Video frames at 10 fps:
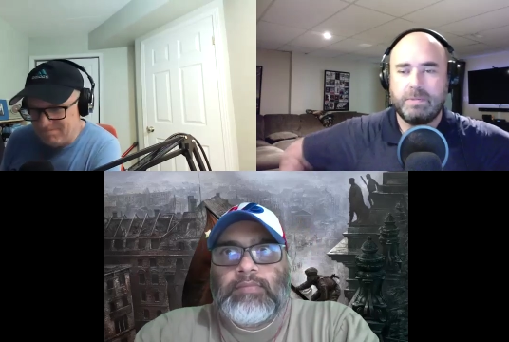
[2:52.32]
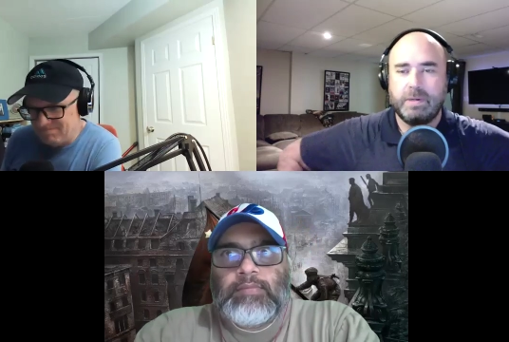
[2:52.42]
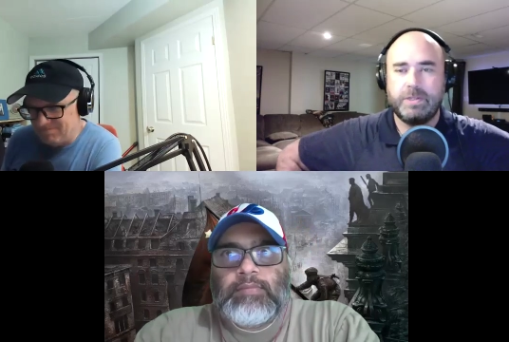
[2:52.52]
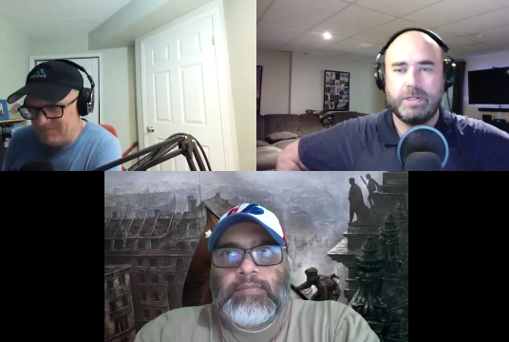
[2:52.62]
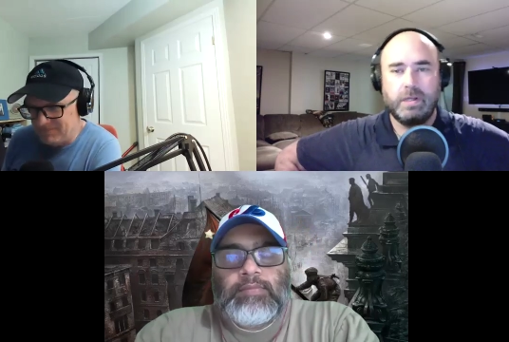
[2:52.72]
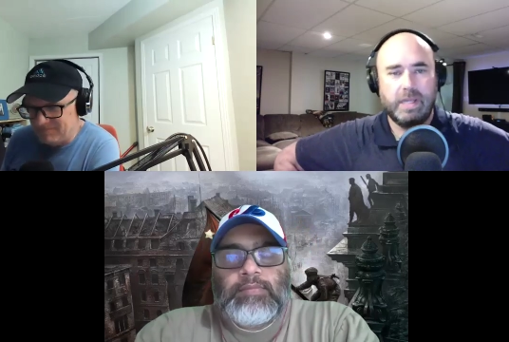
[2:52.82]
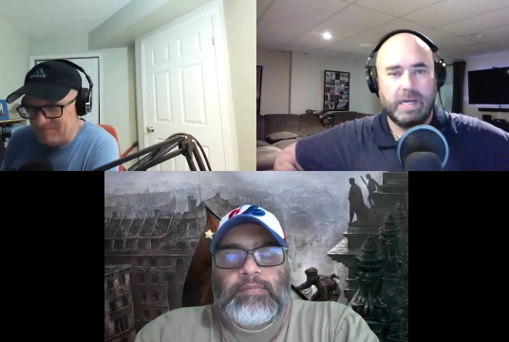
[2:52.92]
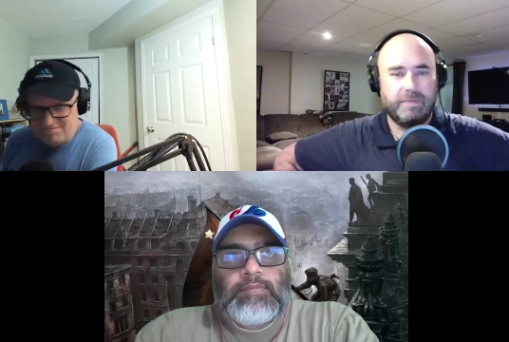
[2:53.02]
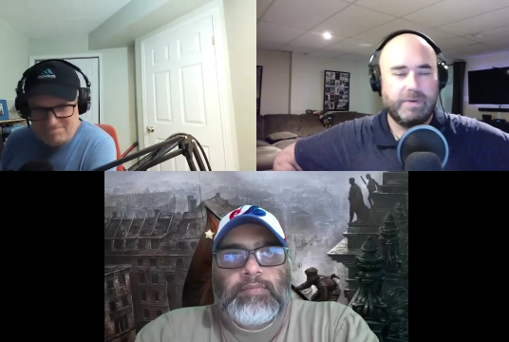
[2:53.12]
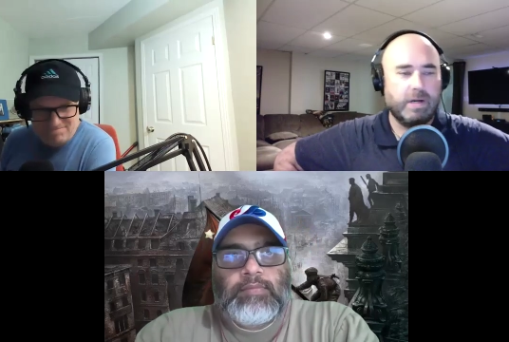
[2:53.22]
Speaker 1: what I'm sure a
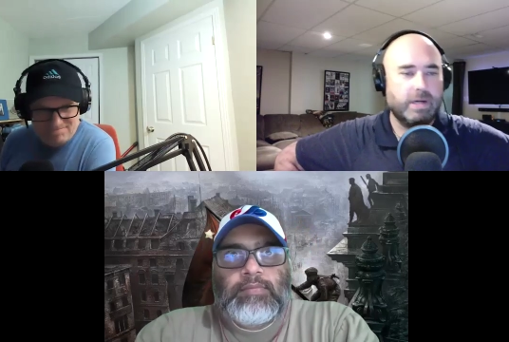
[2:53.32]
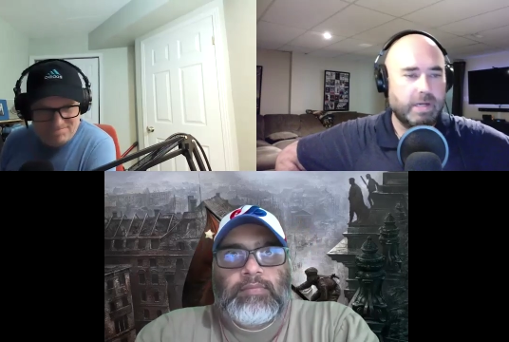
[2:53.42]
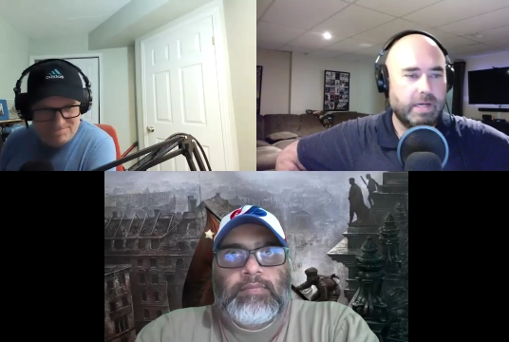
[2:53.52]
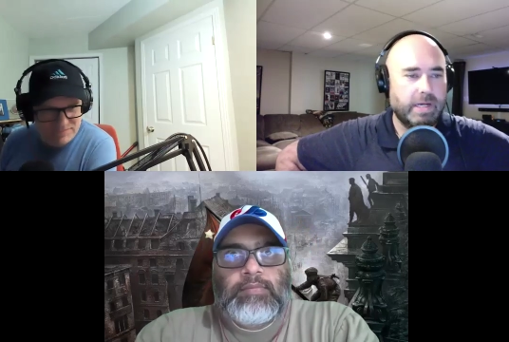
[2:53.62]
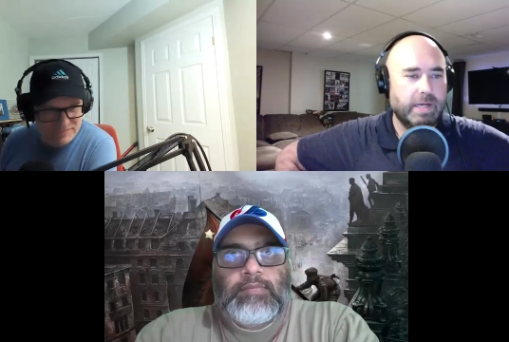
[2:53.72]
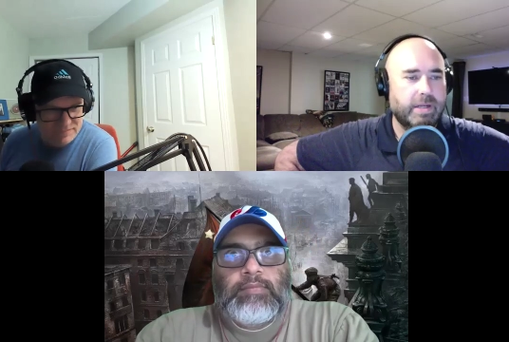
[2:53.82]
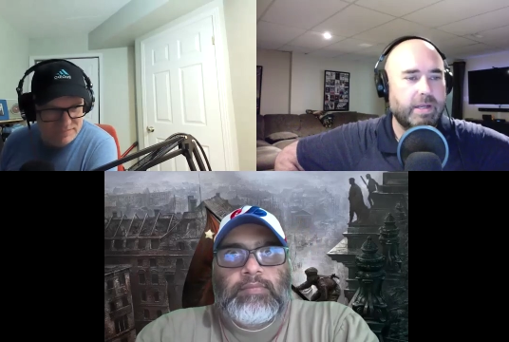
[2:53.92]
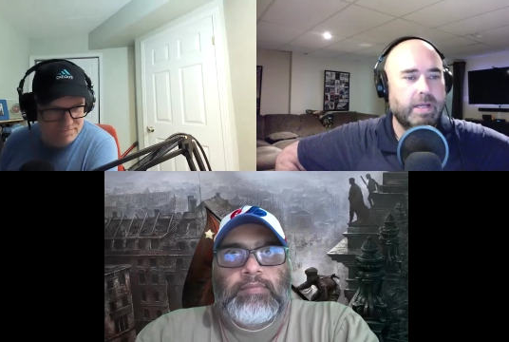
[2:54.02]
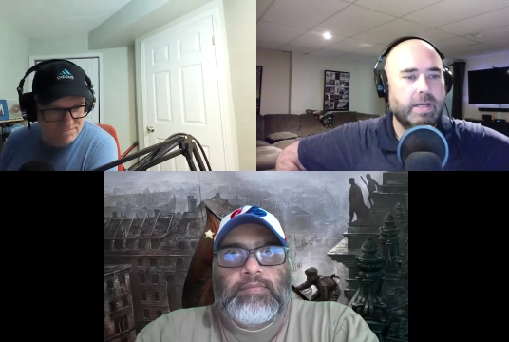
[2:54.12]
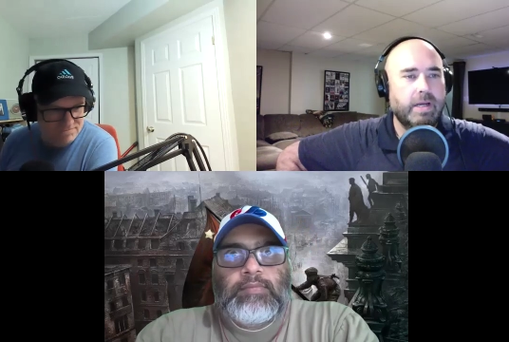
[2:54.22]
lot of our uh,
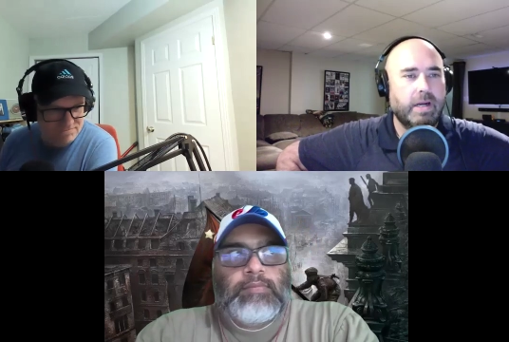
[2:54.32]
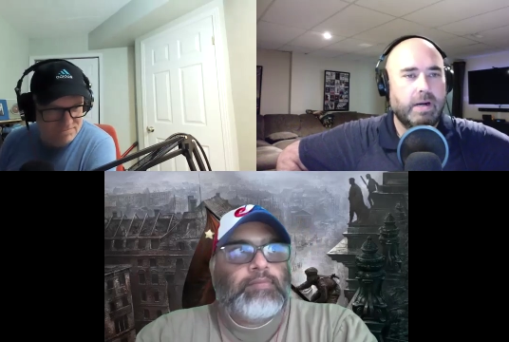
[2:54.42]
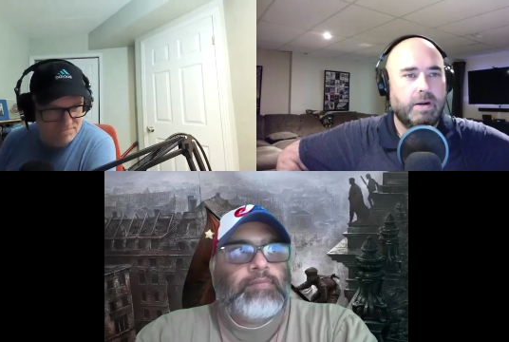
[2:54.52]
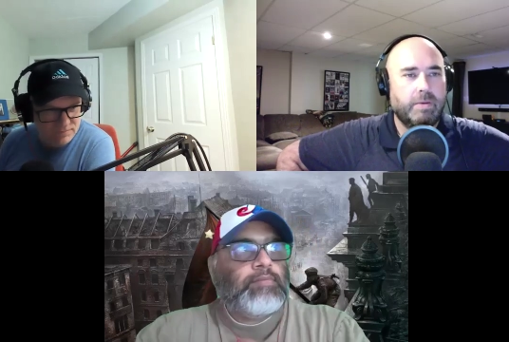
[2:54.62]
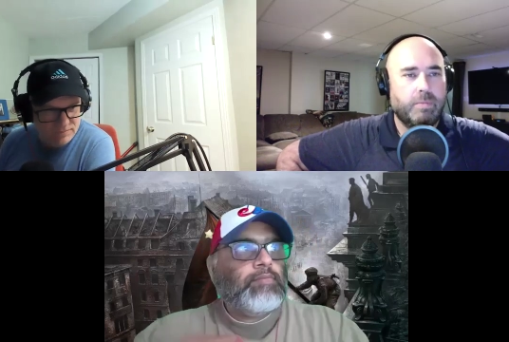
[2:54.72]
our